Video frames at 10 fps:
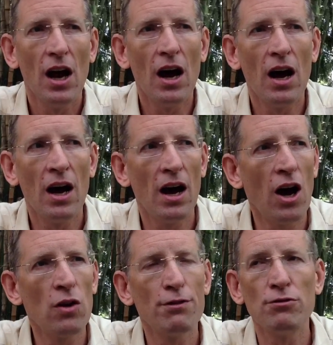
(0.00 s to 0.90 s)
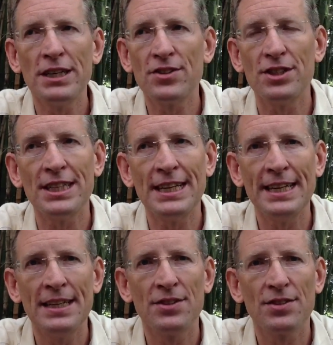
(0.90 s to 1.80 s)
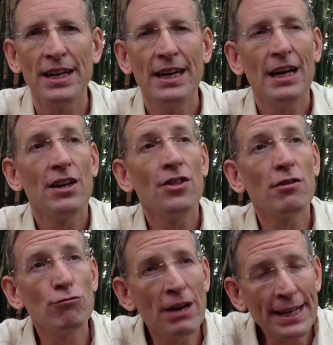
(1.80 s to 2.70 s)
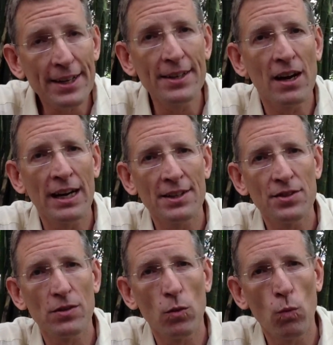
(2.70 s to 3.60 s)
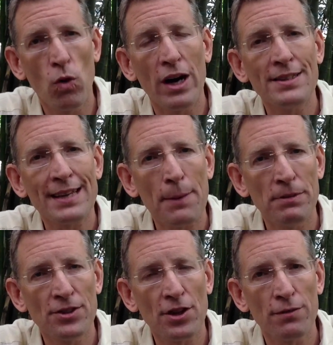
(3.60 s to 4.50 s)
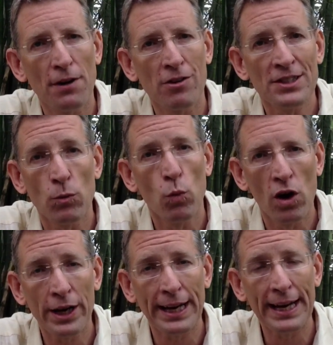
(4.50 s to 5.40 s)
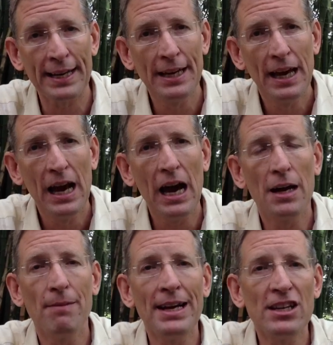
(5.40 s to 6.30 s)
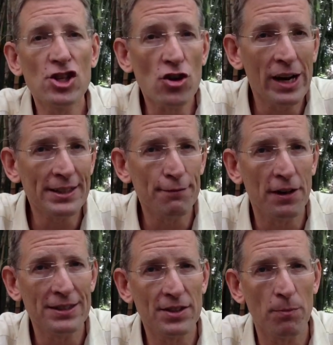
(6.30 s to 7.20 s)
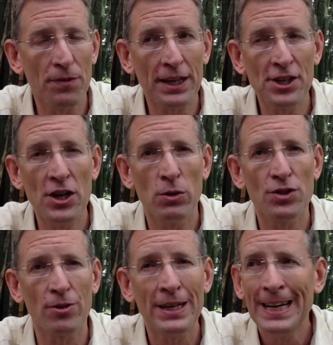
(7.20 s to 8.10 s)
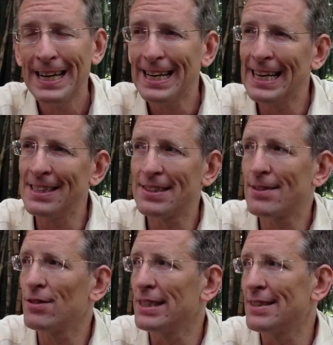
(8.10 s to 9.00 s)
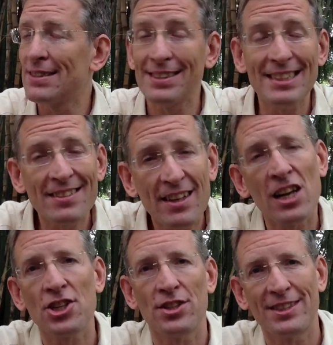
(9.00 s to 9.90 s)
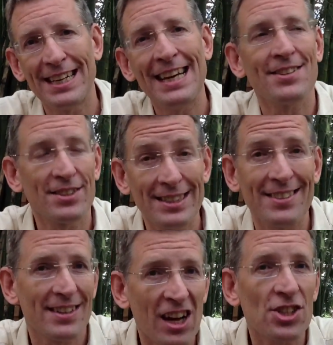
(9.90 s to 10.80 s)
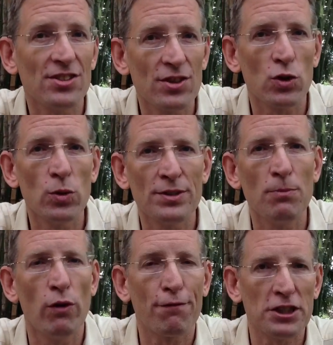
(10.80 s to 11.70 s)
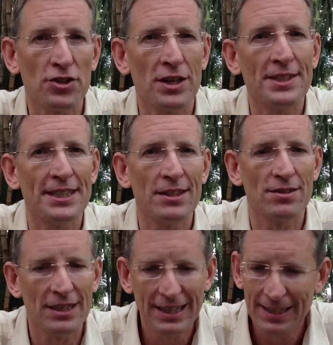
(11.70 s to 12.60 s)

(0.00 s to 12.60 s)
over recent years, that recognize what has happened so far isn't working, and is trying to find something new. So it's a discussion, yes, and discussions are always more frustrating than